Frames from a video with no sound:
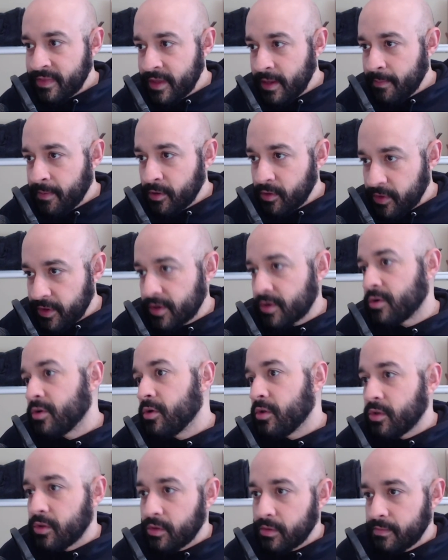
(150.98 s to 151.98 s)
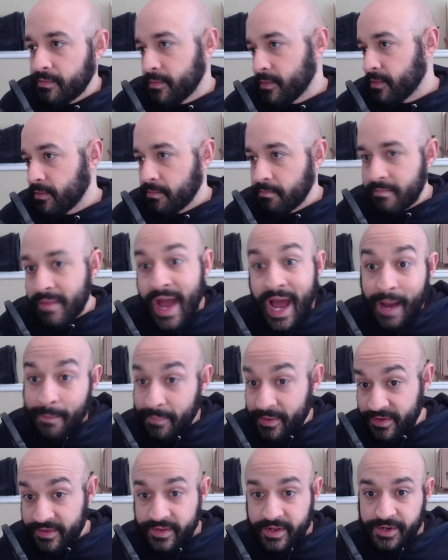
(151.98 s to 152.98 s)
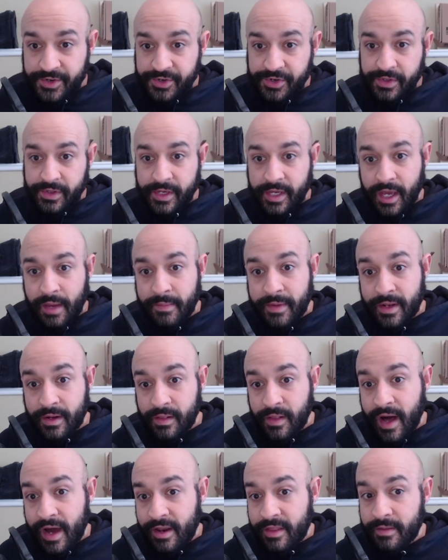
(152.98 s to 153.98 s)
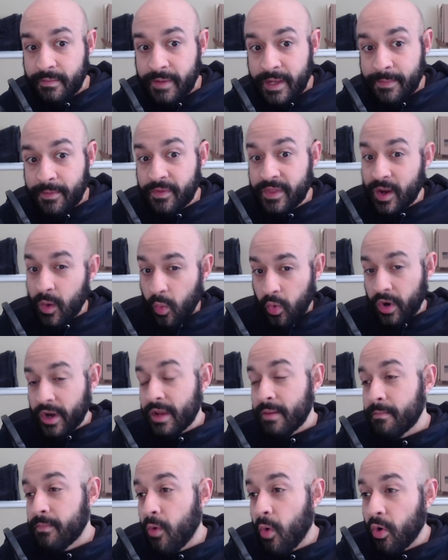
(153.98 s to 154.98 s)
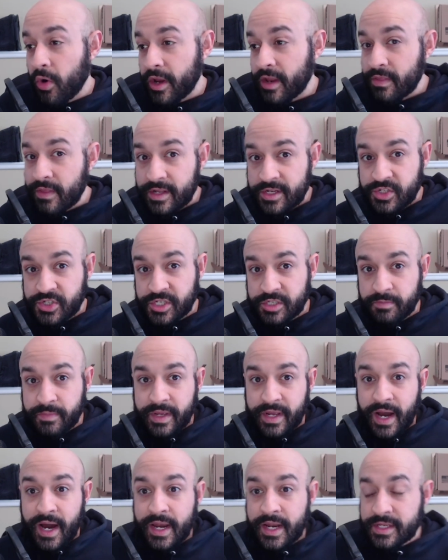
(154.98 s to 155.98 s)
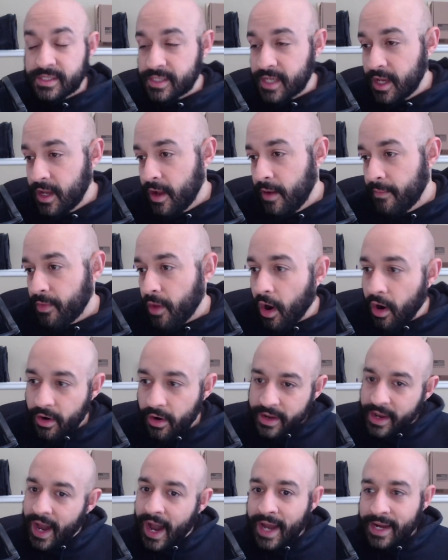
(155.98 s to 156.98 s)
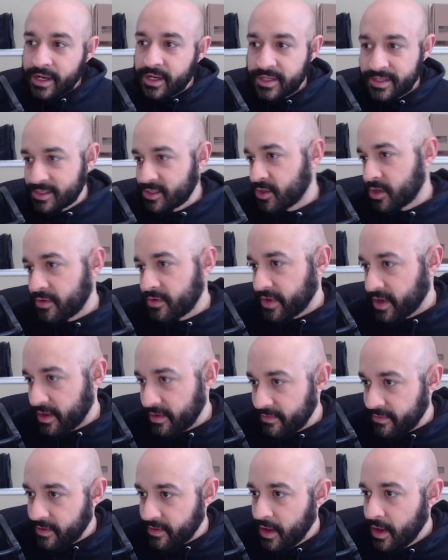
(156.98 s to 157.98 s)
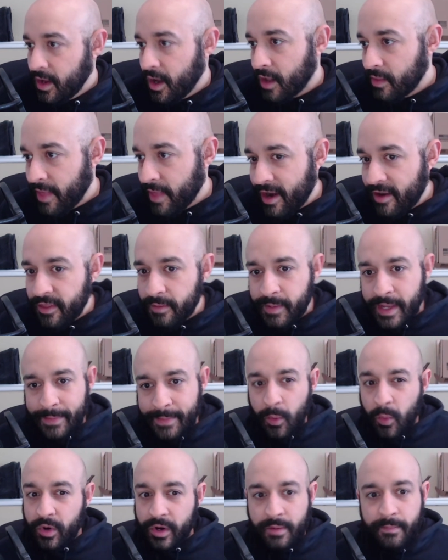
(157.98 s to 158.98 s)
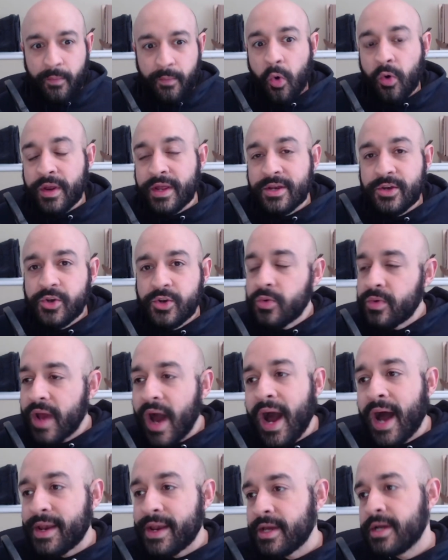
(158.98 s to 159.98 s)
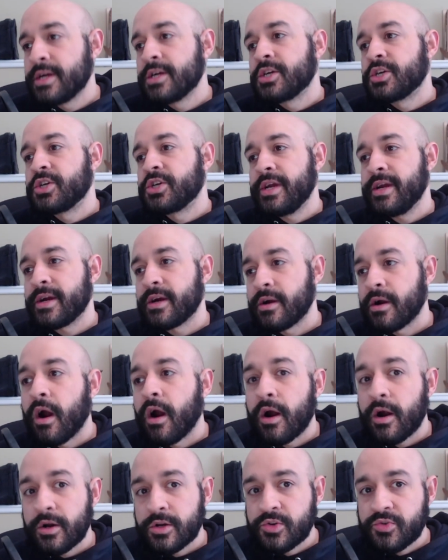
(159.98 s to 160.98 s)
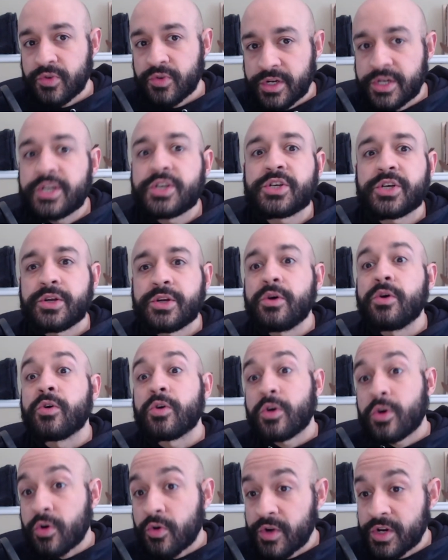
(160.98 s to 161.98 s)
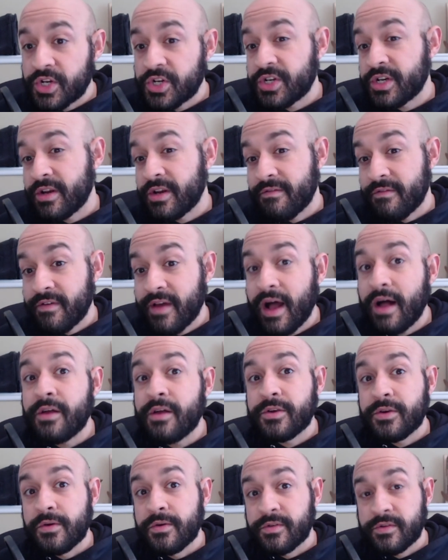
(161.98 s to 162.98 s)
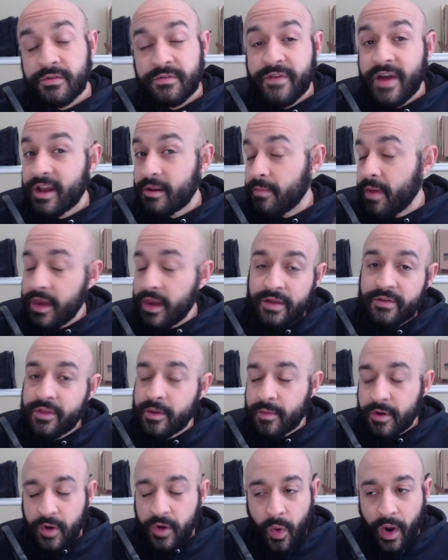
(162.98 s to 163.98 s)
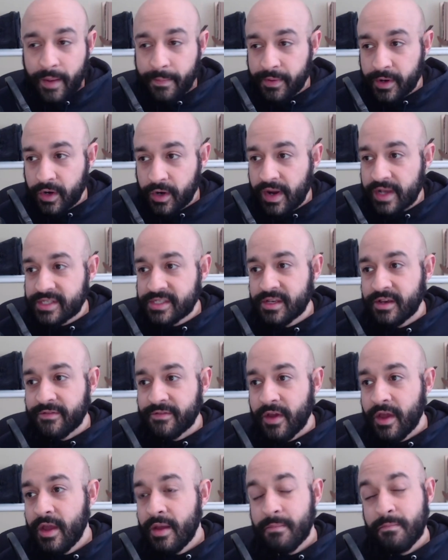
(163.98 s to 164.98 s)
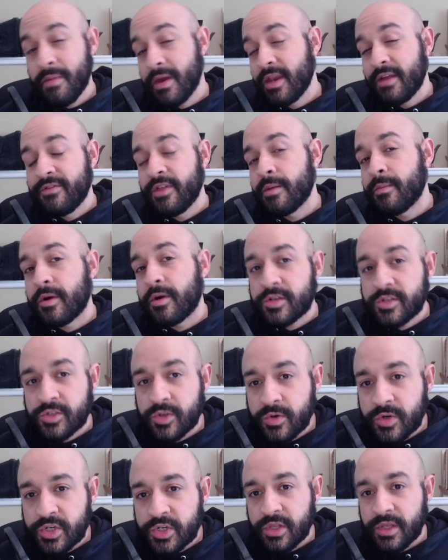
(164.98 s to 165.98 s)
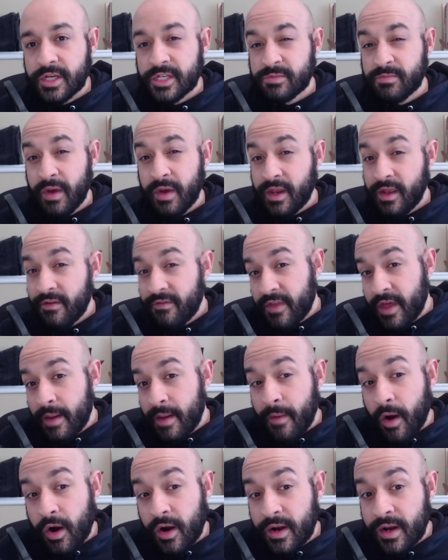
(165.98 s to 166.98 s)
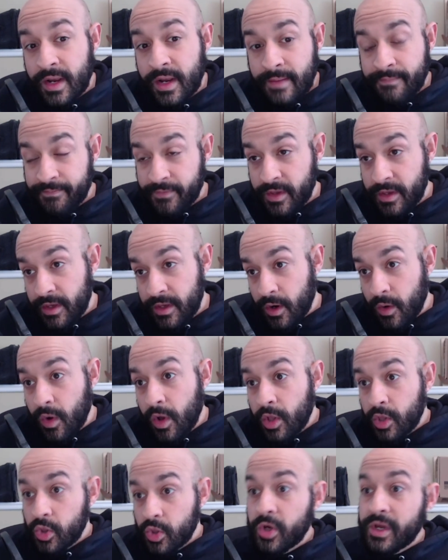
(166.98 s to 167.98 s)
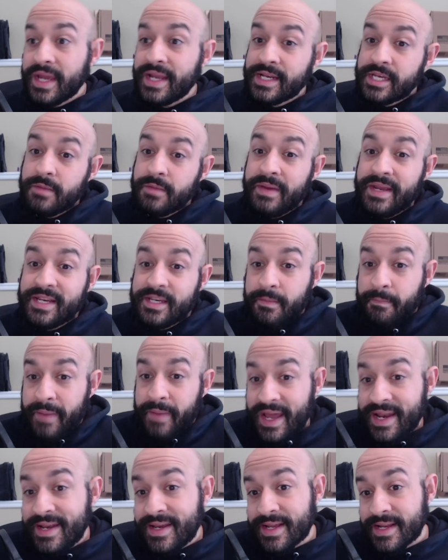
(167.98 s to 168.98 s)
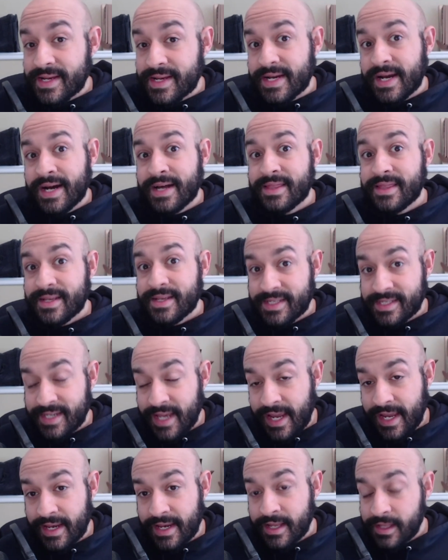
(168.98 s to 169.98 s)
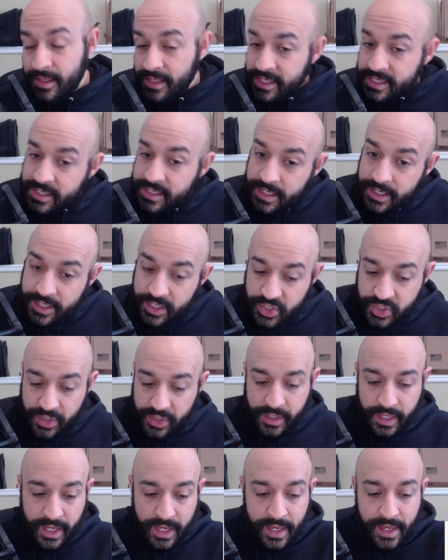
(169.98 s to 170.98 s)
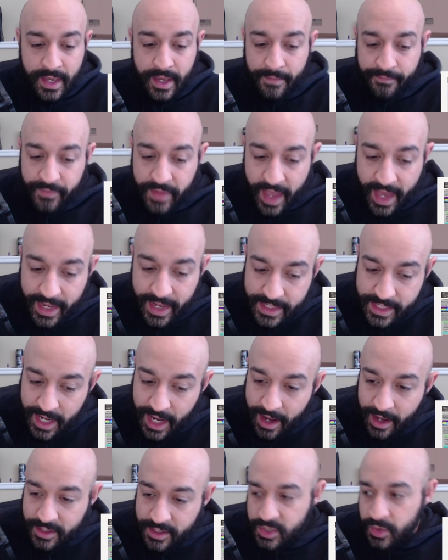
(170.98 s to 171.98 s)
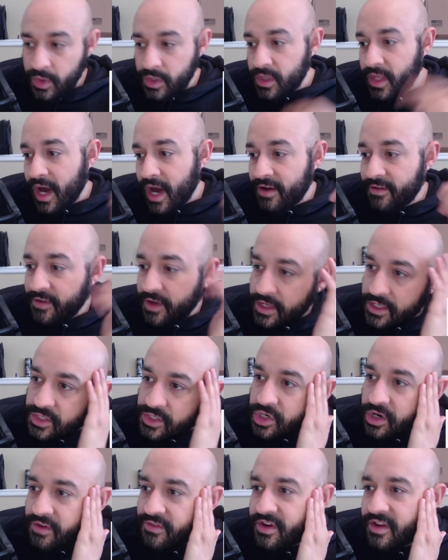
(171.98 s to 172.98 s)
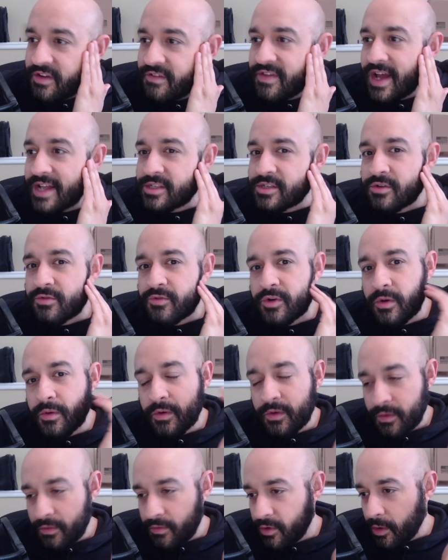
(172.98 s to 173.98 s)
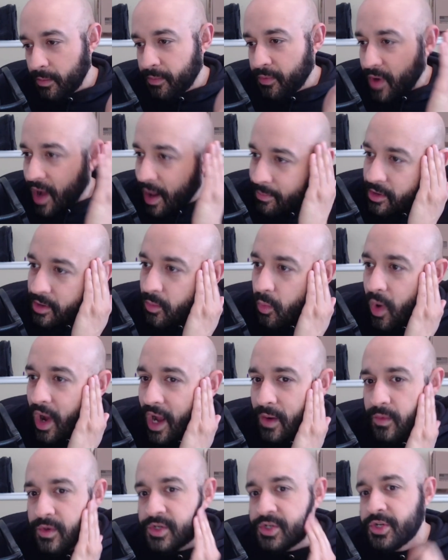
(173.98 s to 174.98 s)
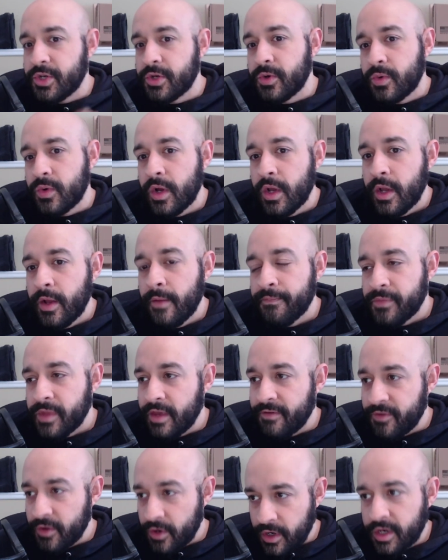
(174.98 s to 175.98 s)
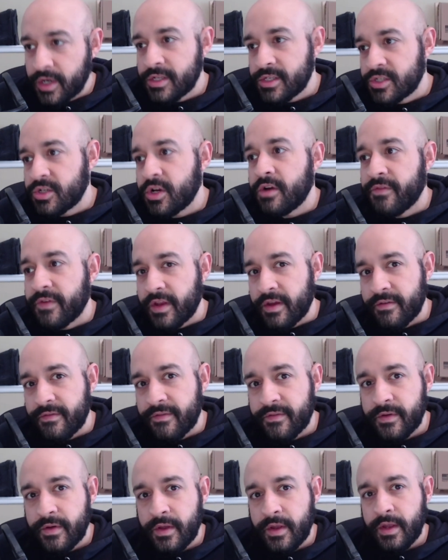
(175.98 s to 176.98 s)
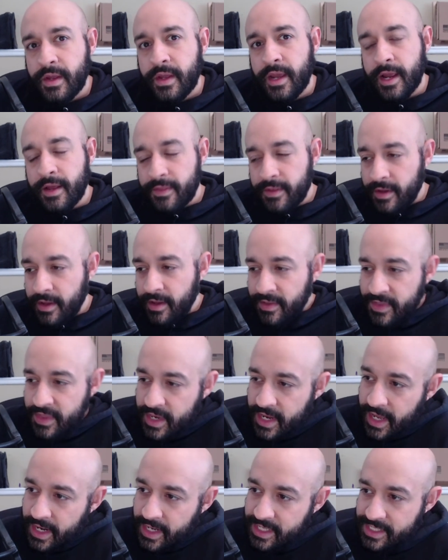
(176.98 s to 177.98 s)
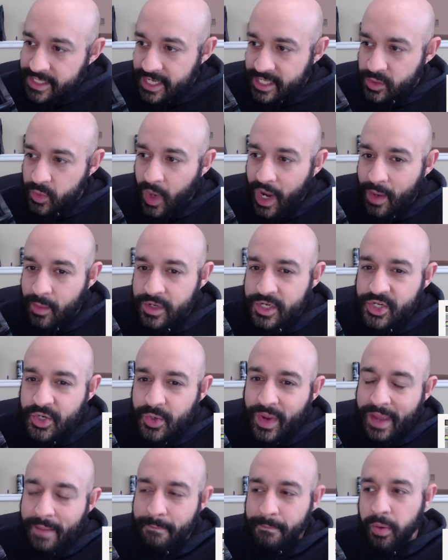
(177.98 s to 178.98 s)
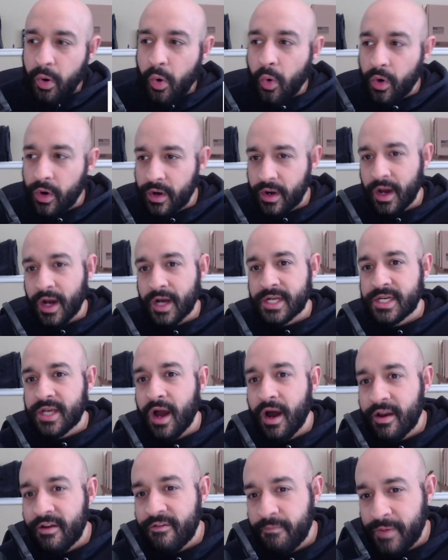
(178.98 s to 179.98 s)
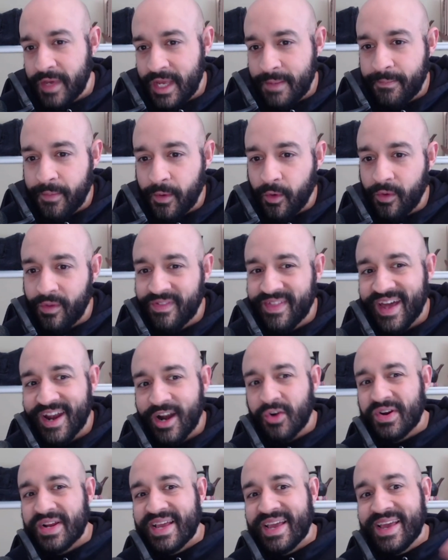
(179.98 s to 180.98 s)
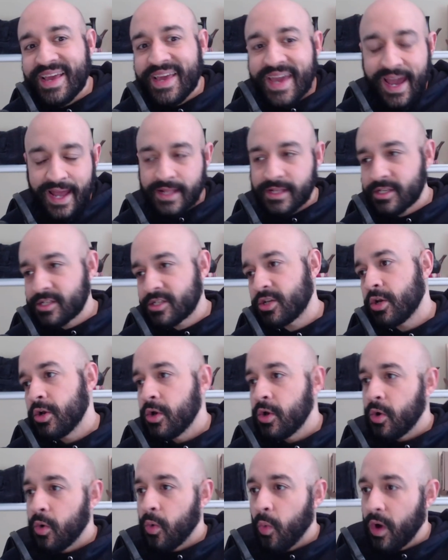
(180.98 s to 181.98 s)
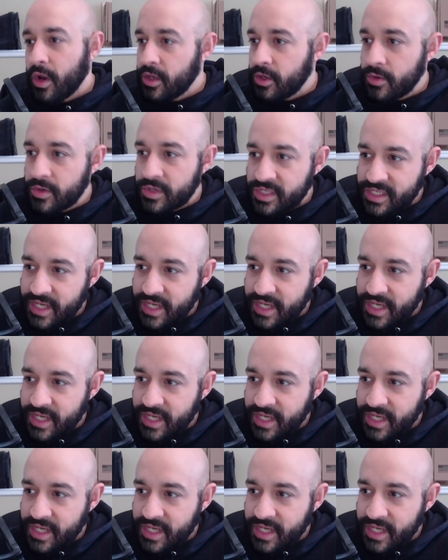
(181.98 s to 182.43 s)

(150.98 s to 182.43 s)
the political map, essentially. I mean, a lot of the people that we're importing, let's just be honest, are not conservative. A lot of the people we're importing do not share our traditional Christian values. In fact, many of them are quite progressive. Many of them are socialist. Many of them are, you know, looking to be dependent on the state, at least initially. And uh, to a lot of conservative, that's a real, real problem. Why would you, if you're conservative, in the, in the United States, why would you import a ton of people that are against what you